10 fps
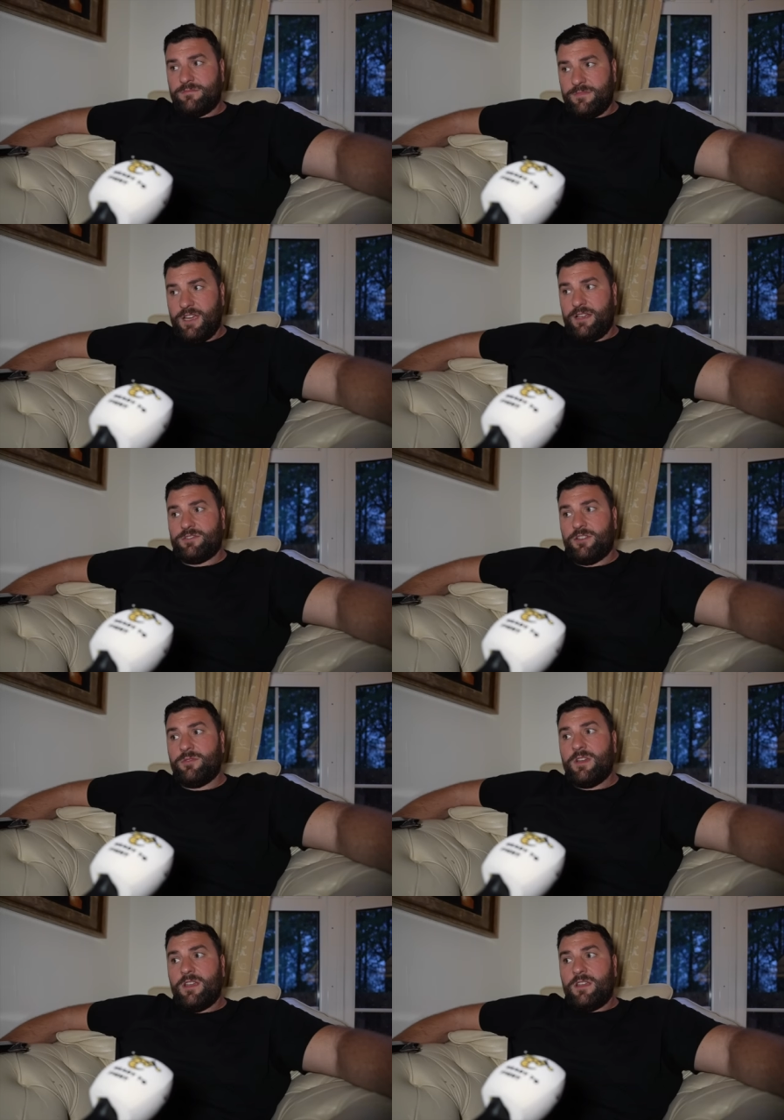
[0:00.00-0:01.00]
Yeah,
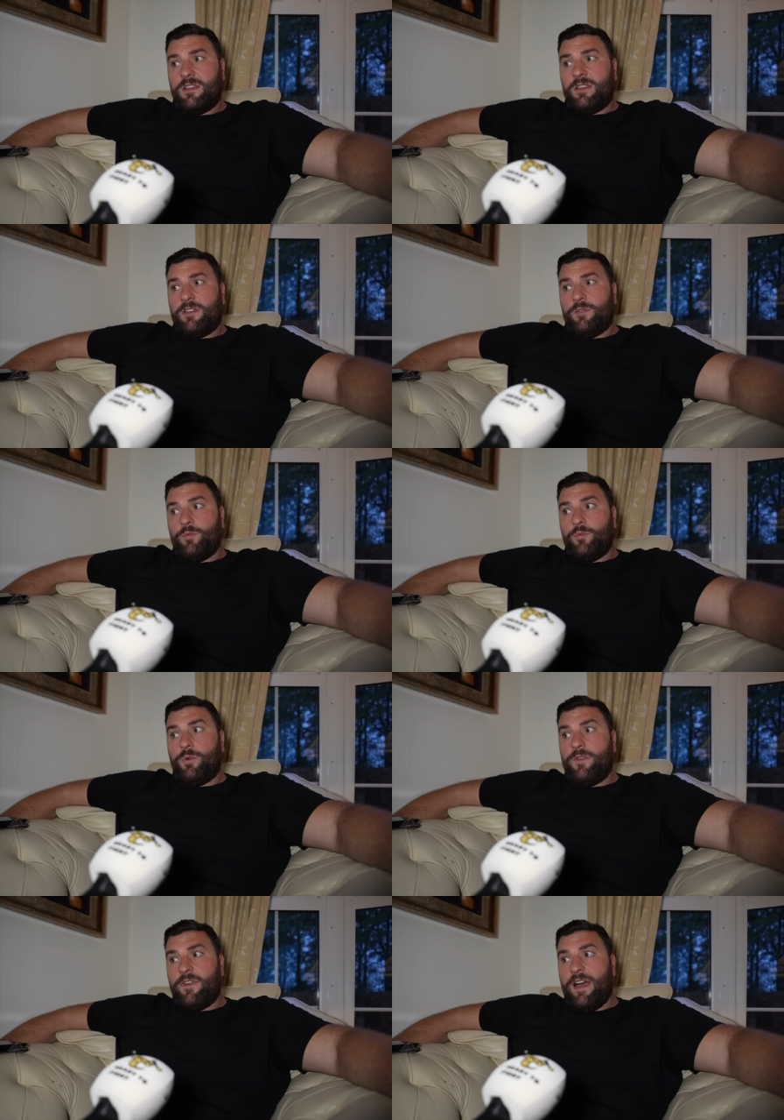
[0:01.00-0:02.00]
so
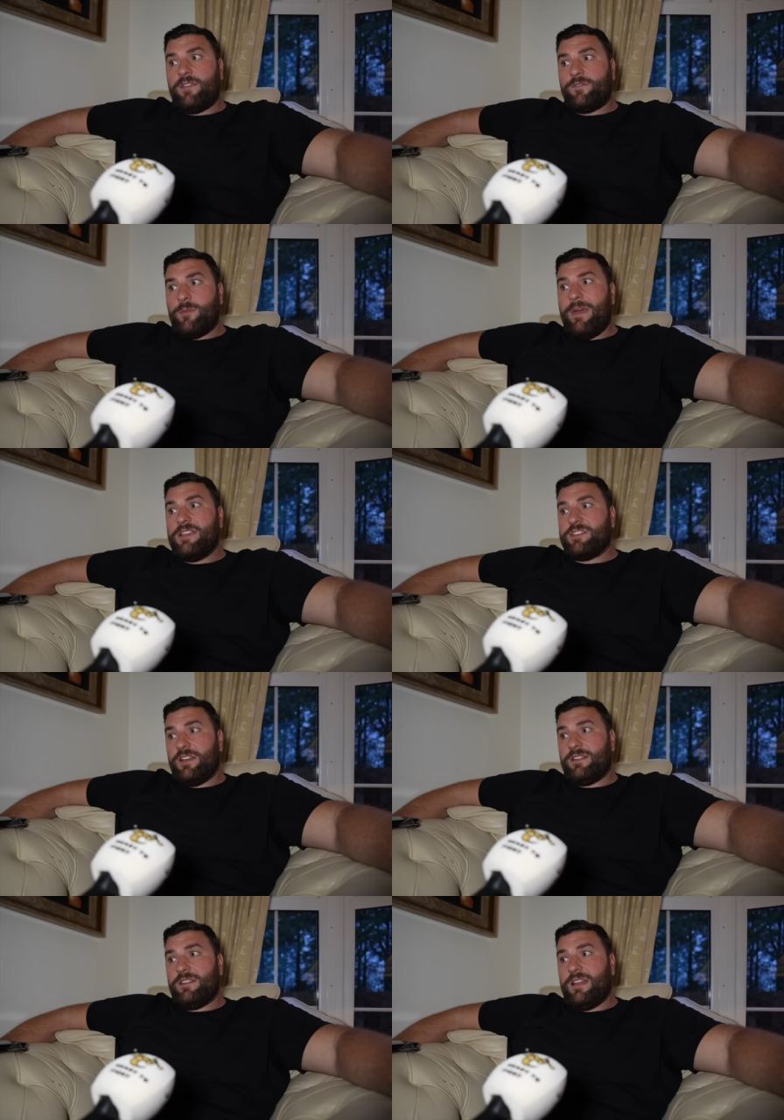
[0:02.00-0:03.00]
with that
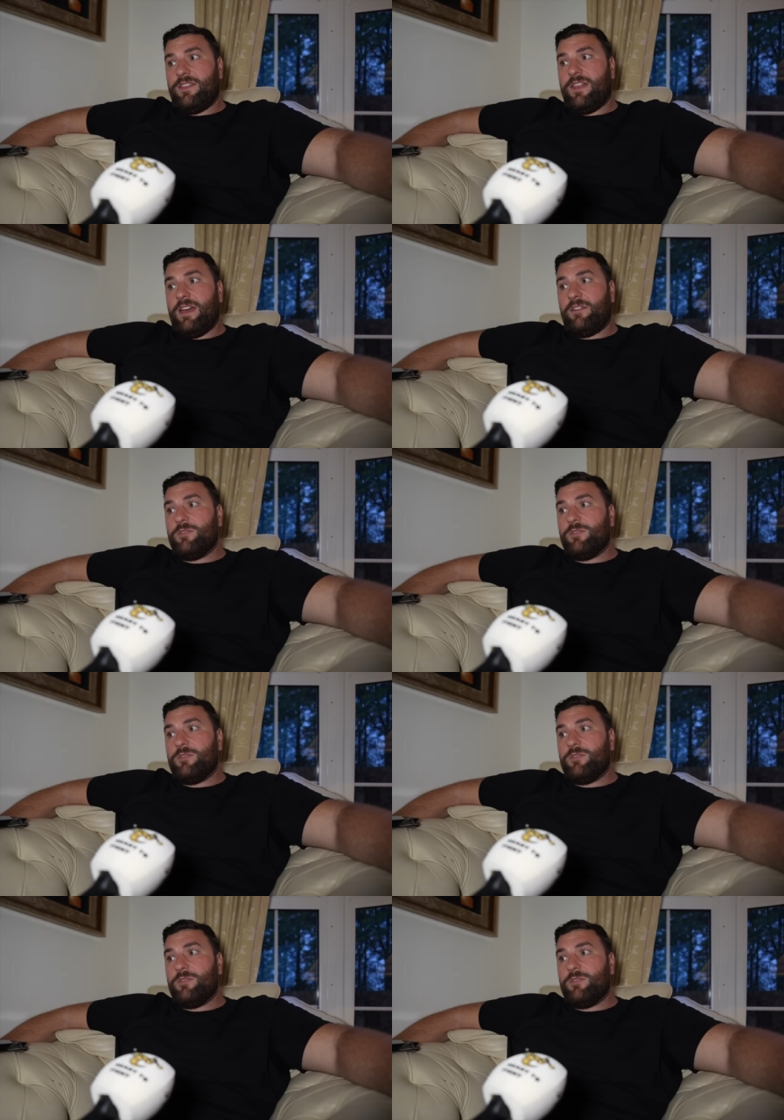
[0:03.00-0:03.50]
information and that there,